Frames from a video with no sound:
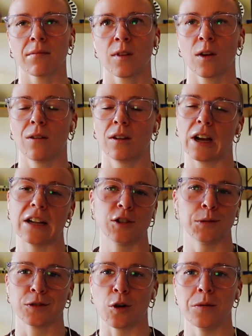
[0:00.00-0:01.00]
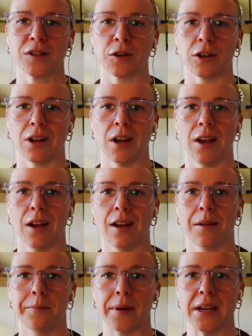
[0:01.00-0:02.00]
Okay, so it was always going to
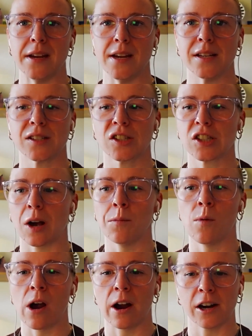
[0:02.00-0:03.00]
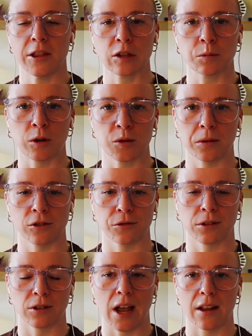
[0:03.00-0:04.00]
be somewhere in the sports world you were
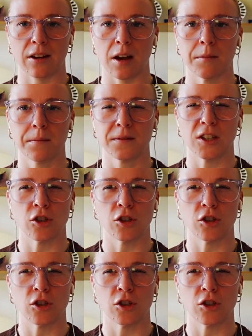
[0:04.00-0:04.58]
going to end up. Did you